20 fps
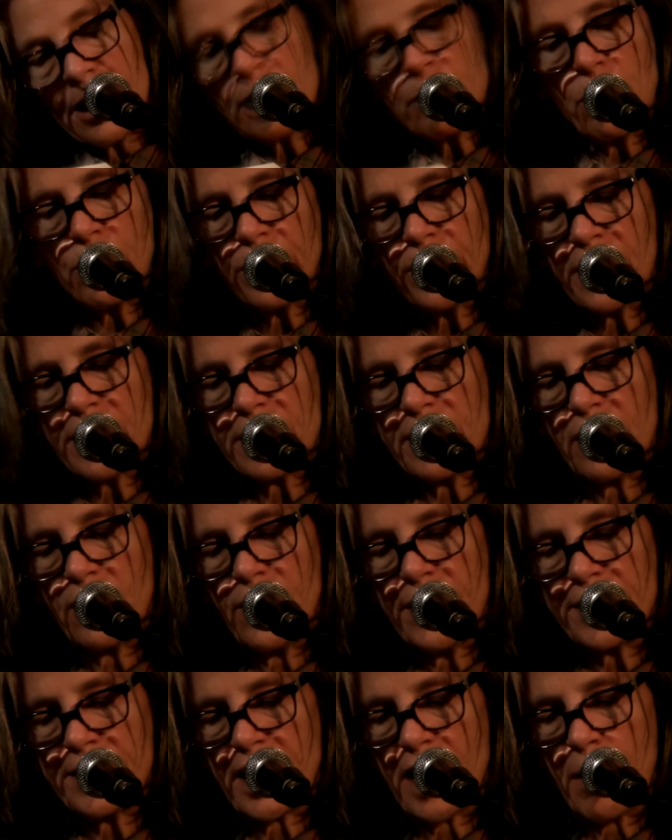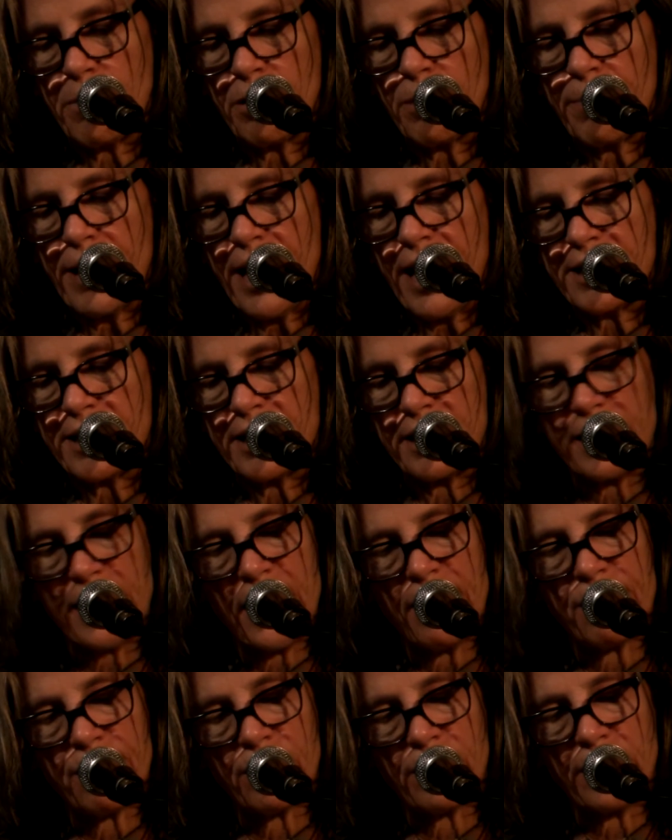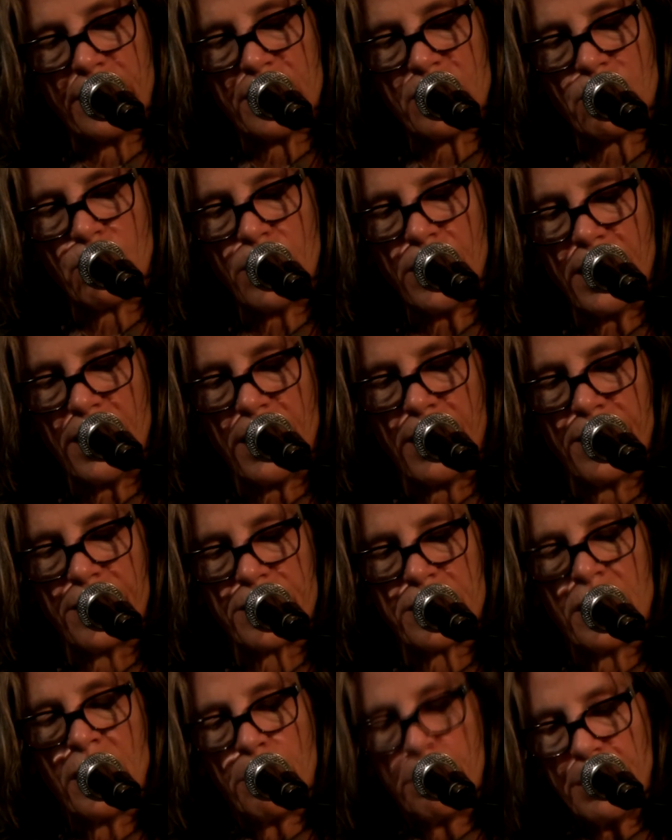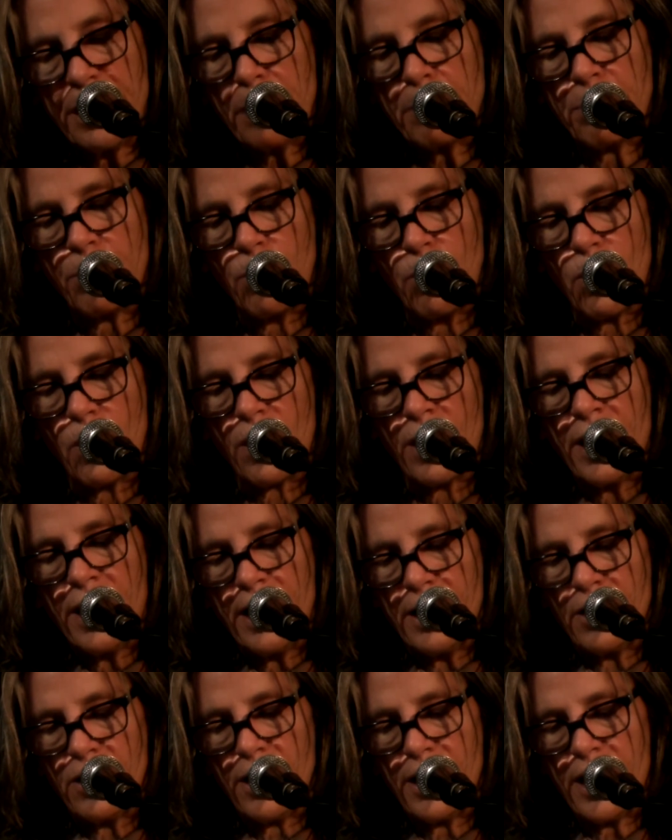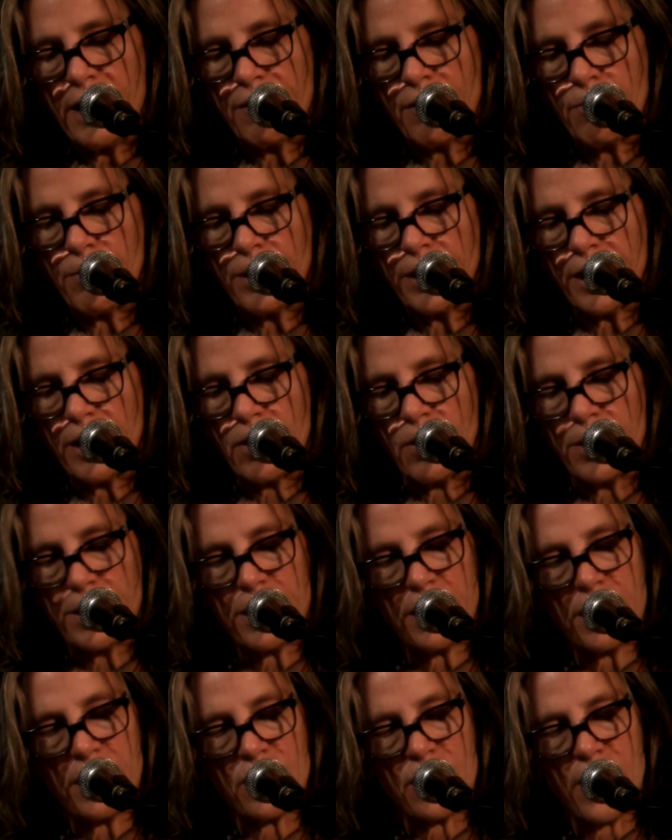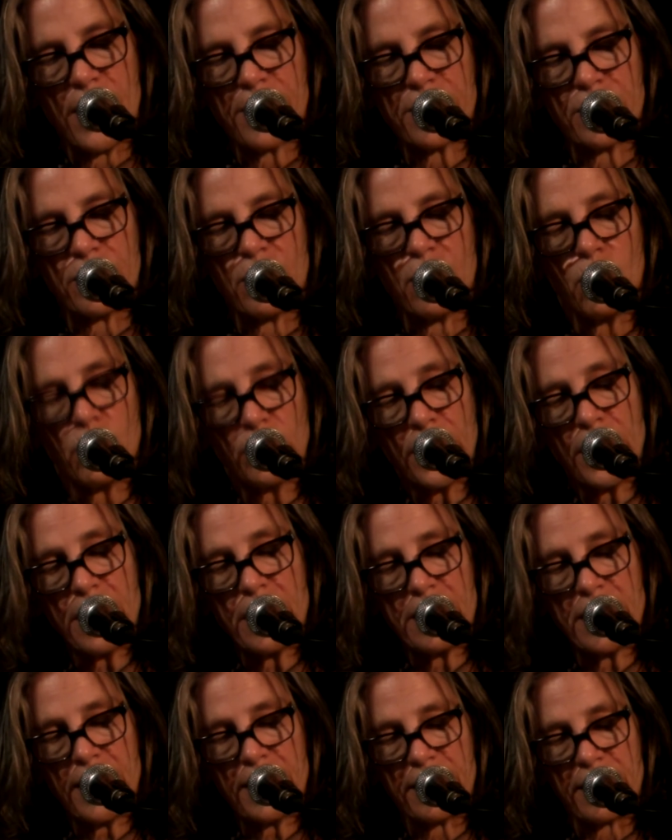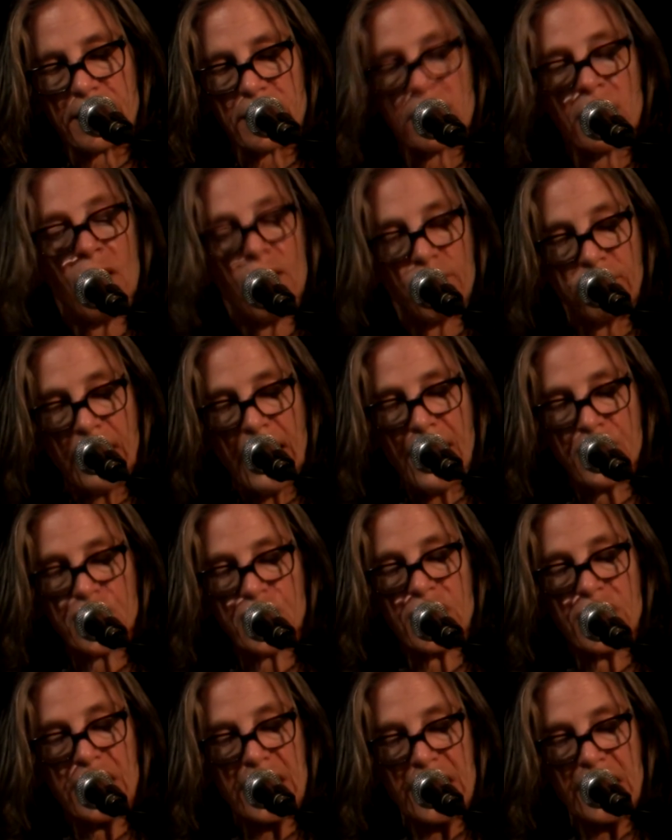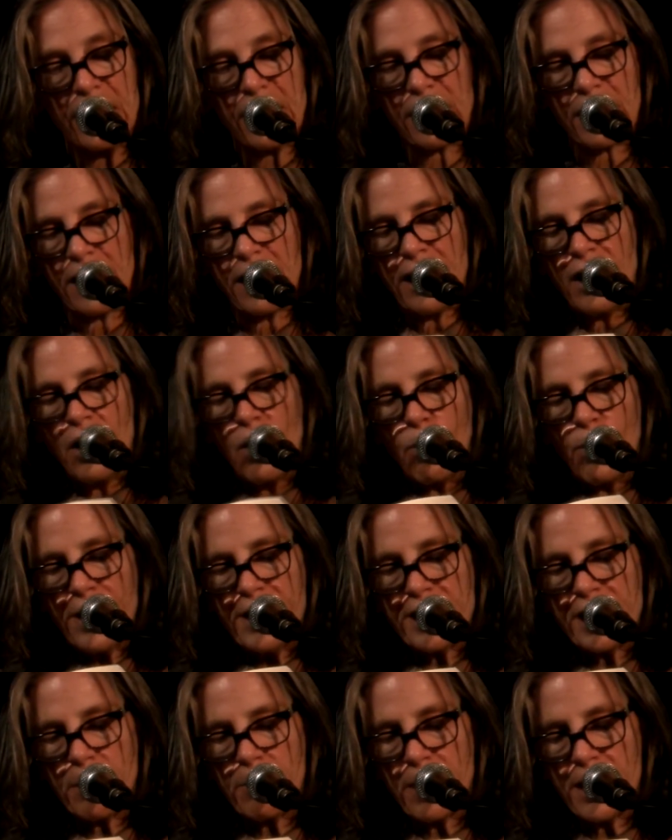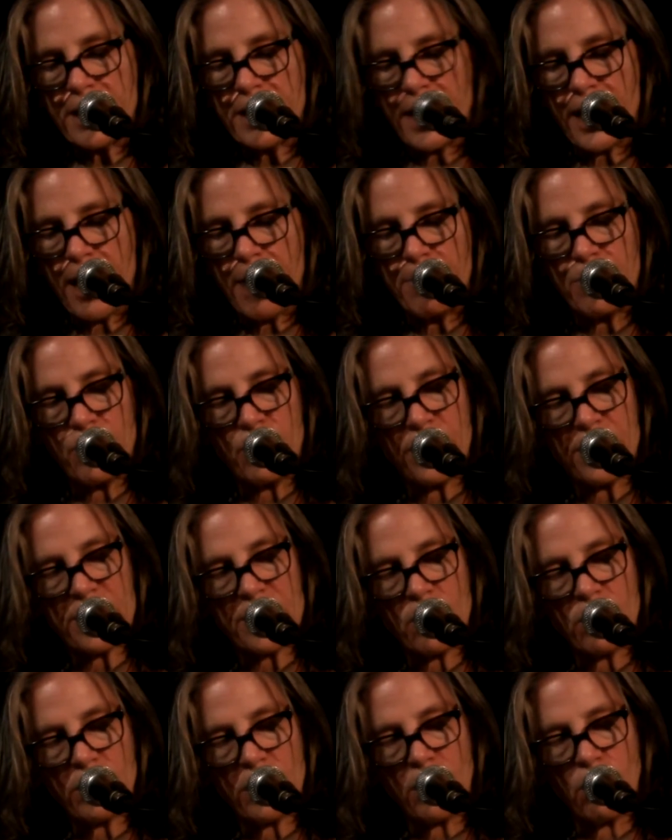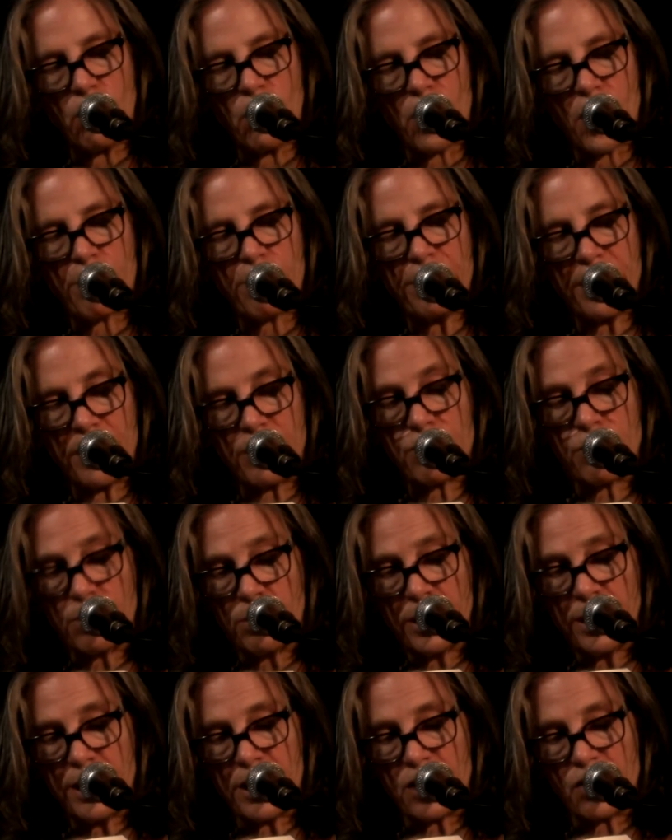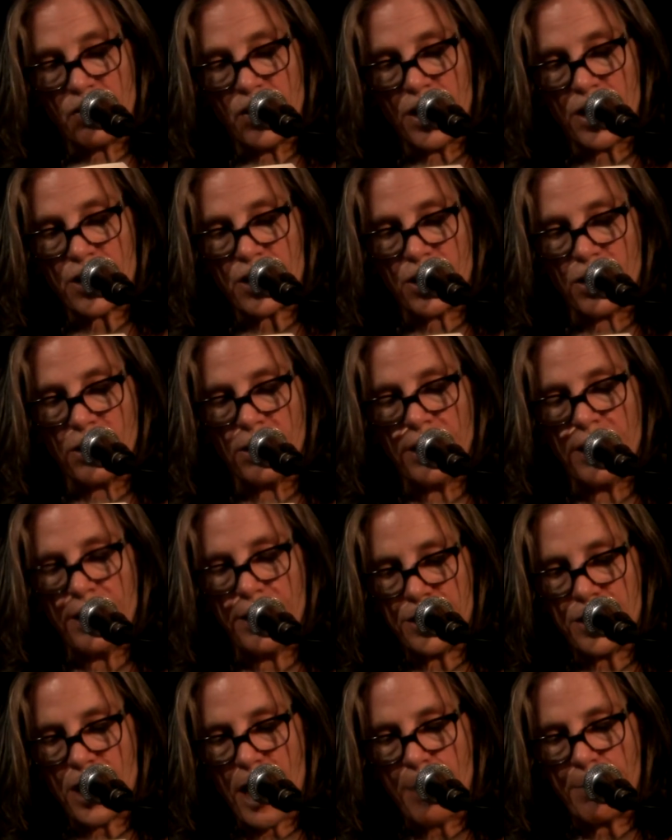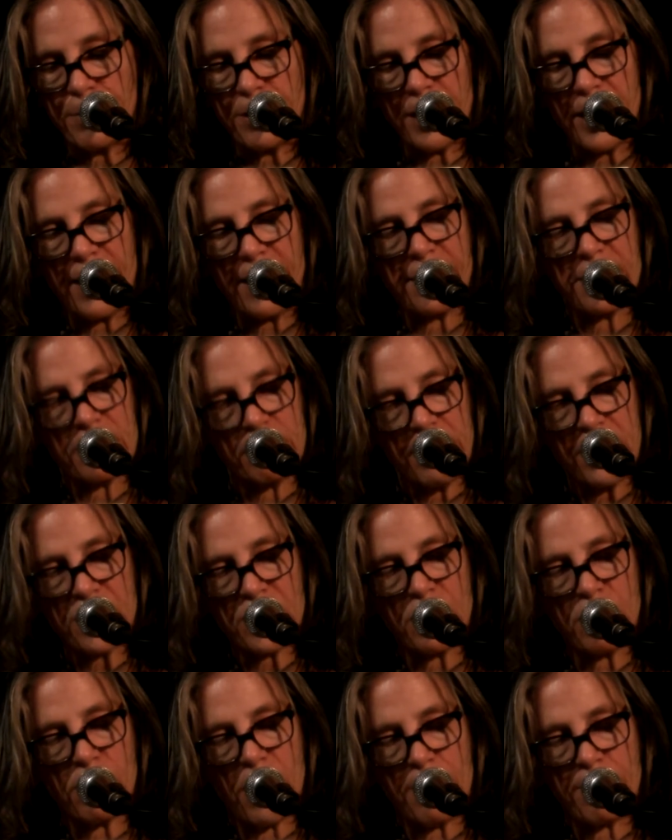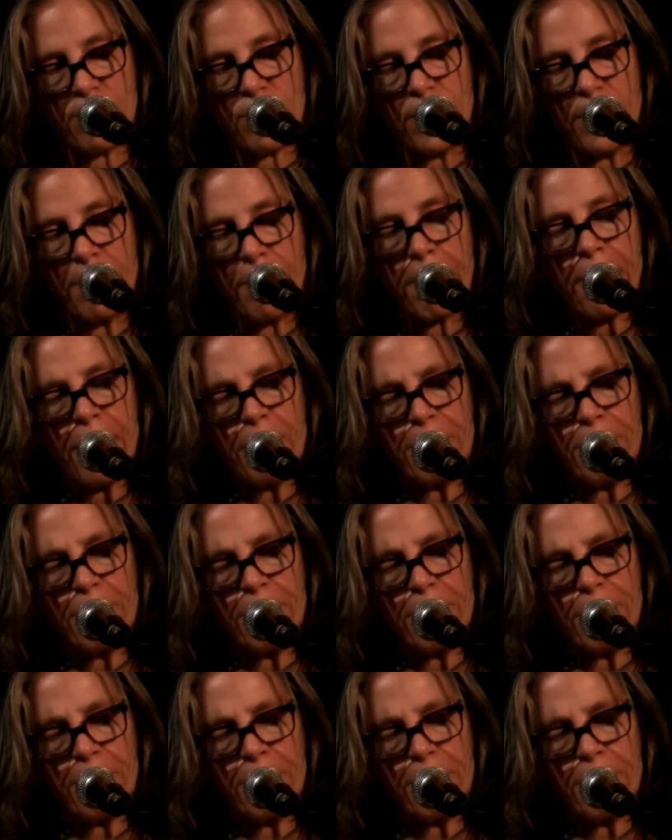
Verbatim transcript: smoking cigarettes a couple of packs a day for at least 20 years, being poor and not ever really going to the doctor, only the dentist, flash teeth, wasting my time doing so little work, being truly dysfunctional, and on top of that, especially my point,